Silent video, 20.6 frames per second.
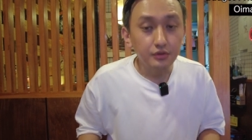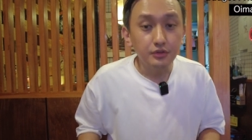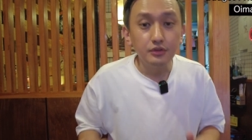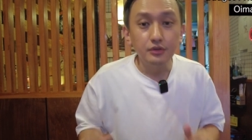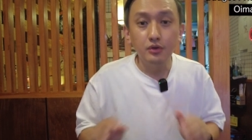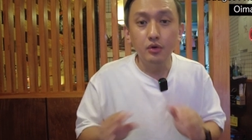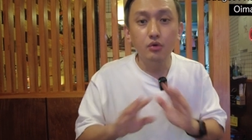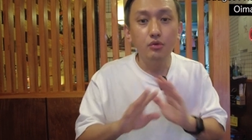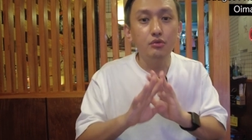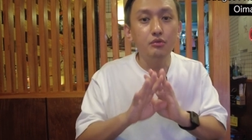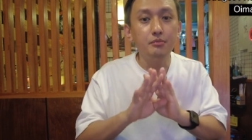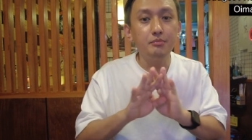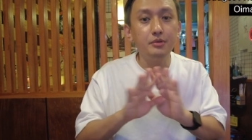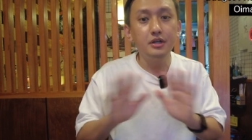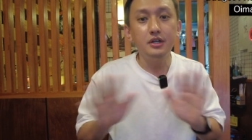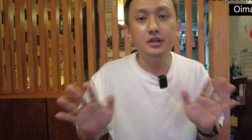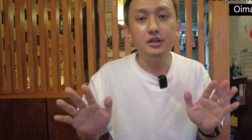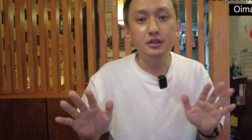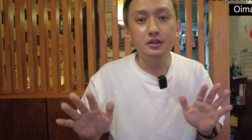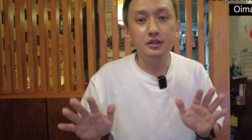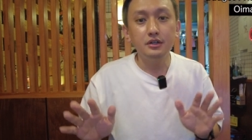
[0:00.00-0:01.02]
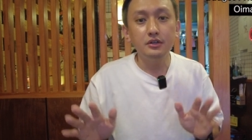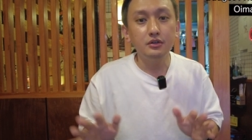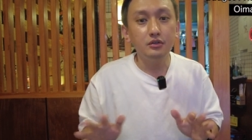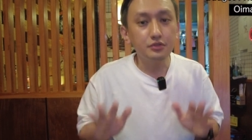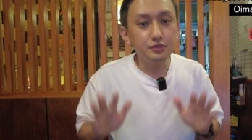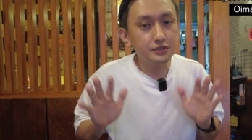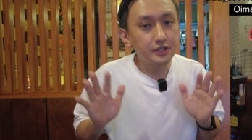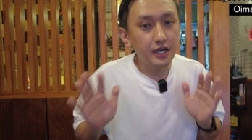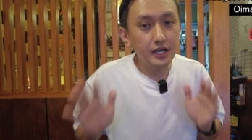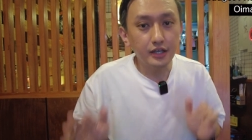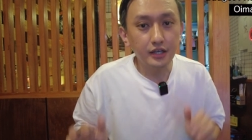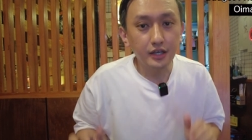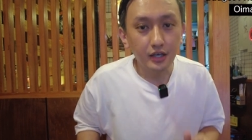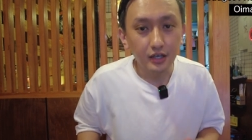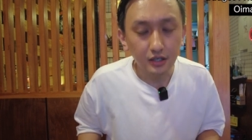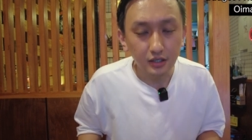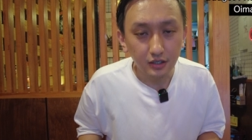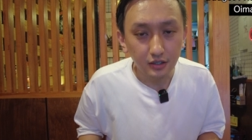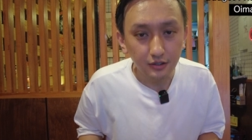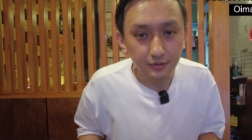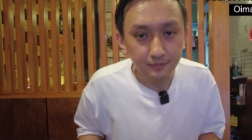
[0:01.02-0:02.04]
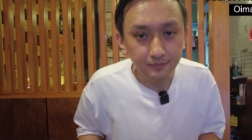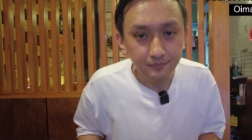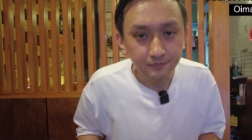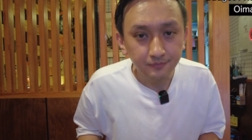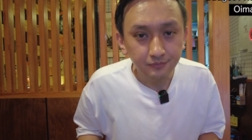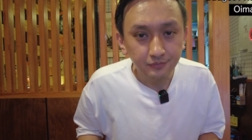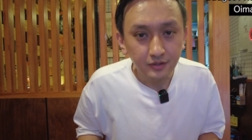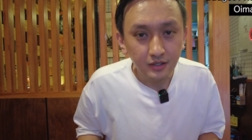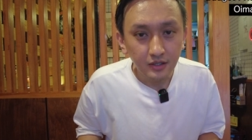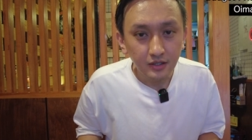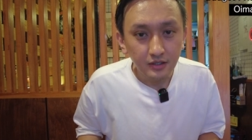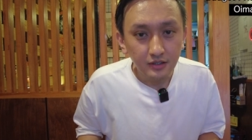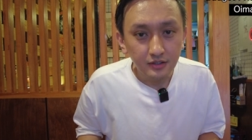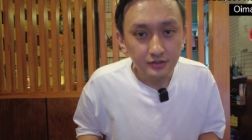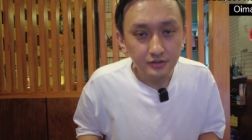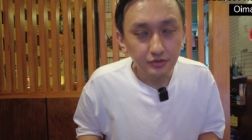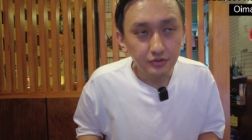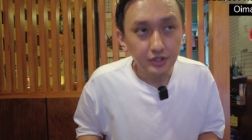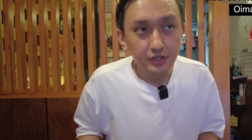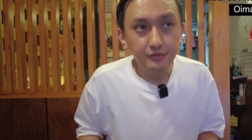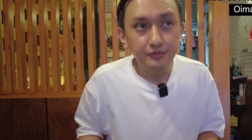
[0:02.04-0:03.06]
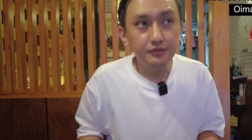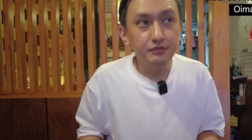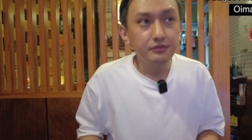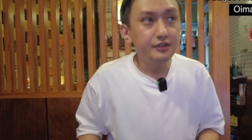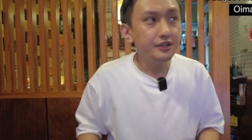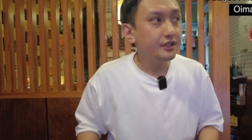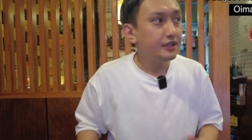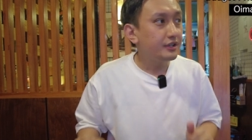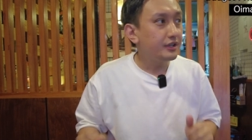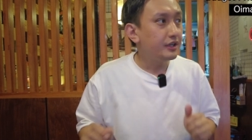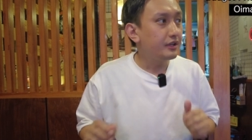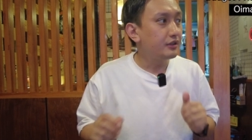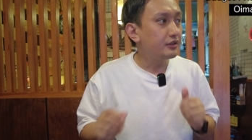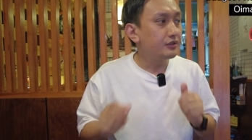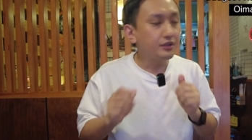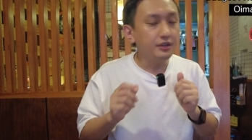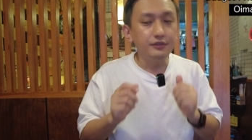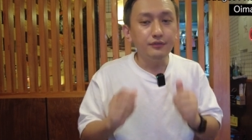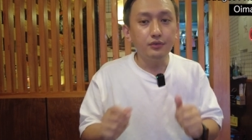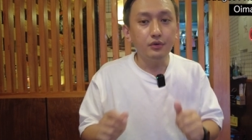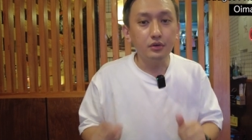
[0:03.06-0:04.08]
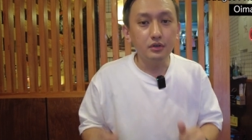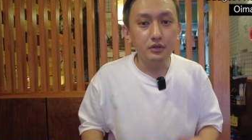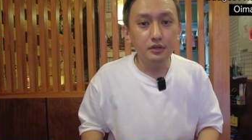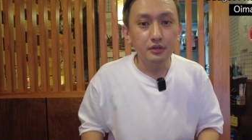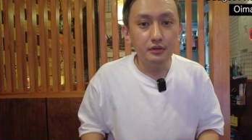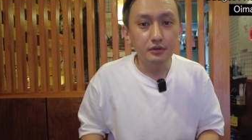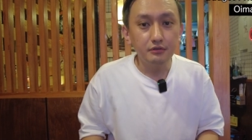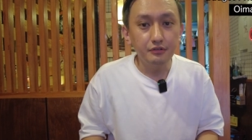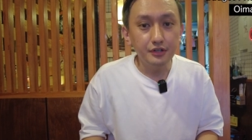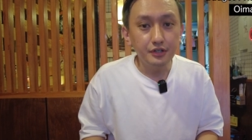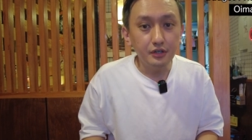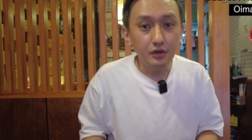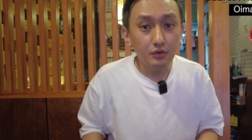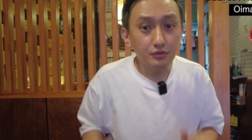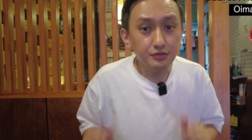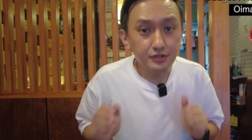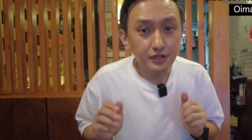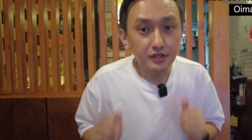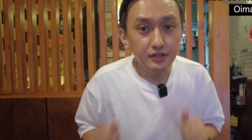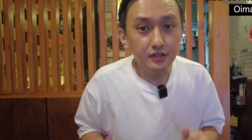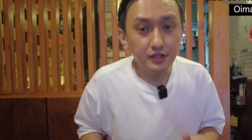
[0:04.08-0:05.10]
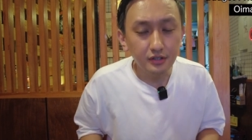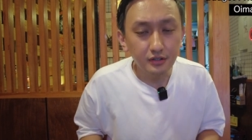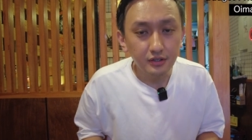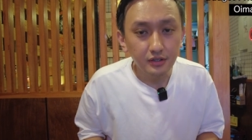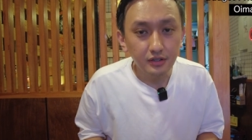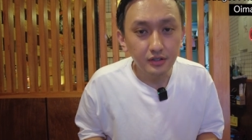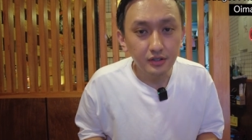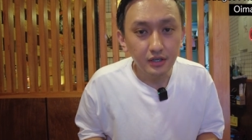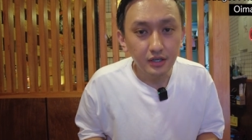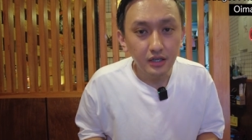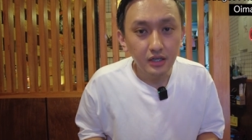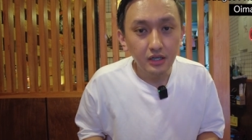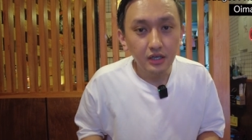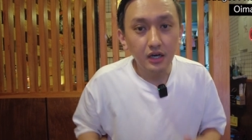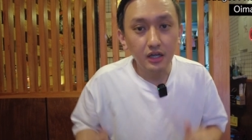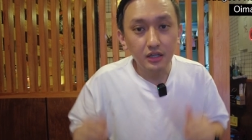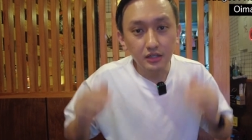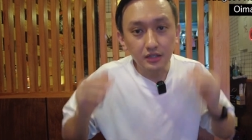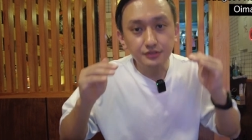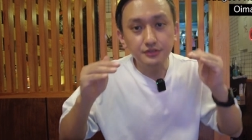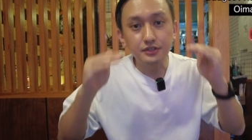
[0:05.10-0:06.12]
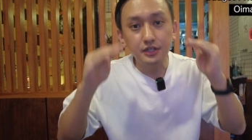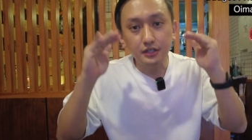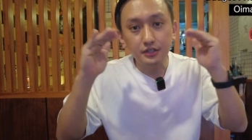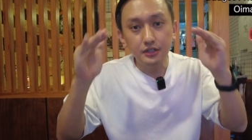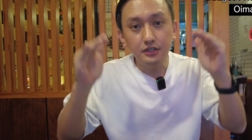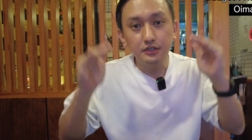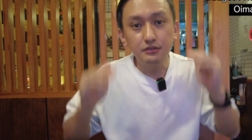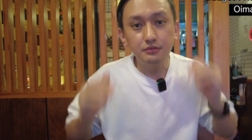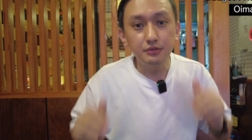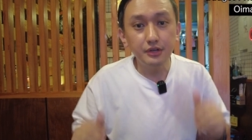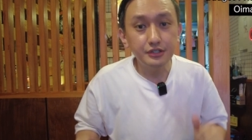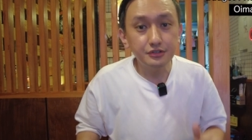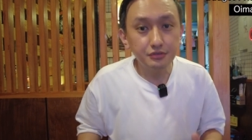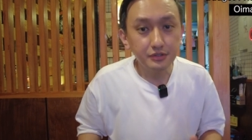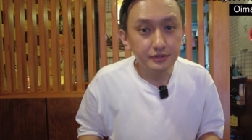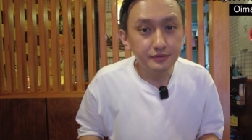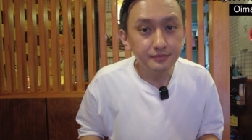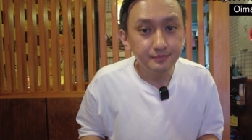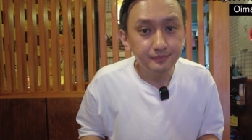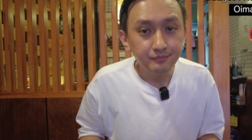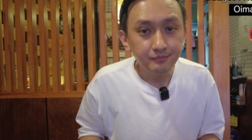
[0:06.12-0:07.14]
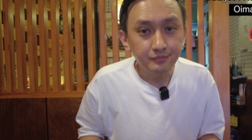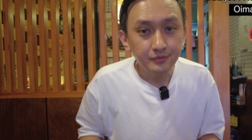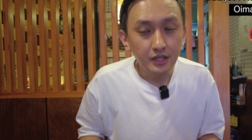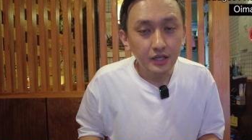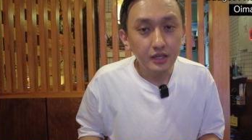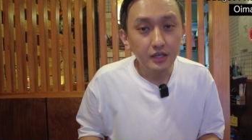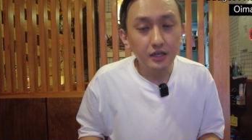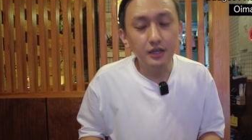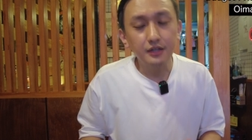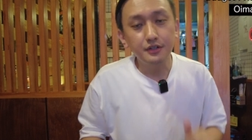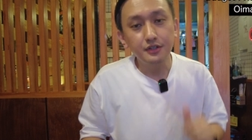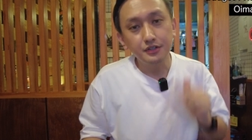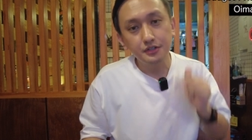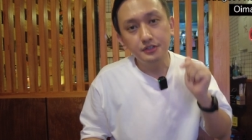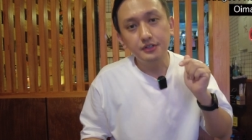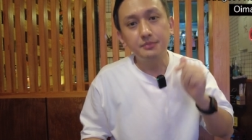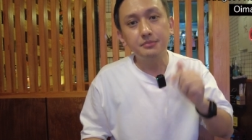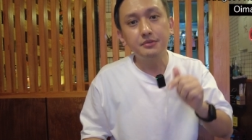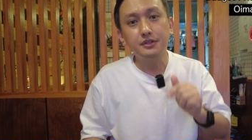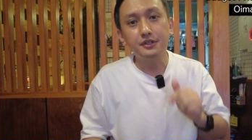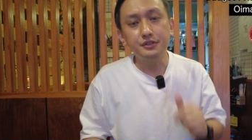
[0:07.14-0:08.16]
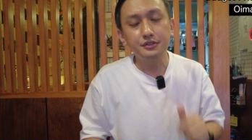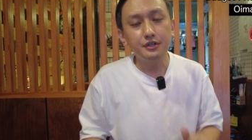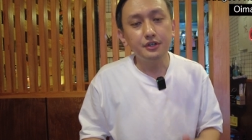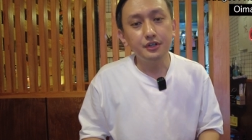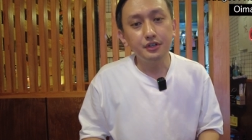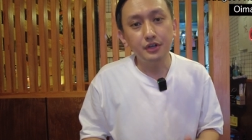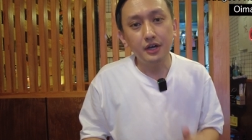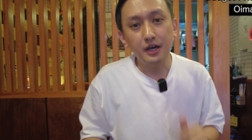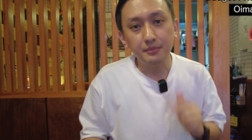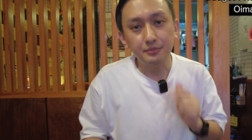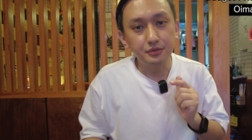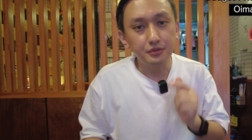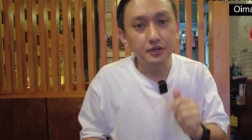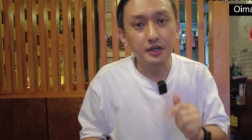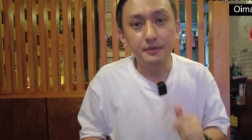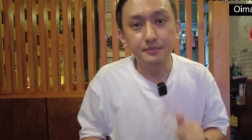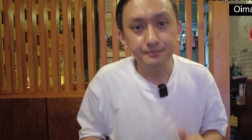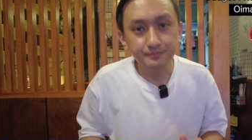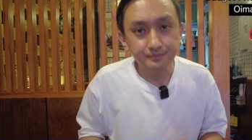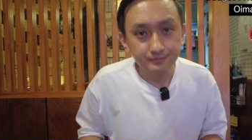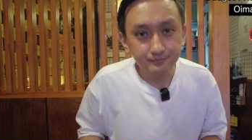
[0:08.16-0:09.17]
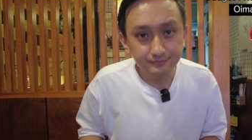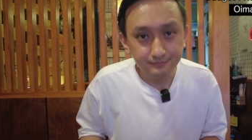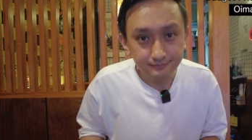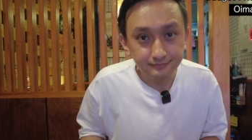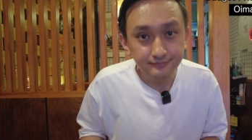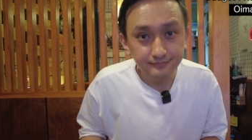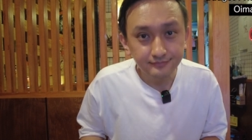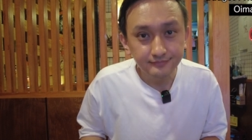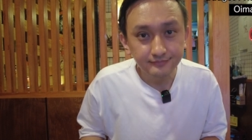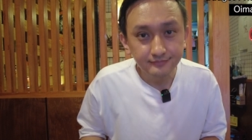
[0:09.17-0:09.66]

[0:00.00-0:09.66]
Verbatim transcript: So no beer, no sake here. So if you're really looking for really authentic halal standard restaurant, this is a place you have to come.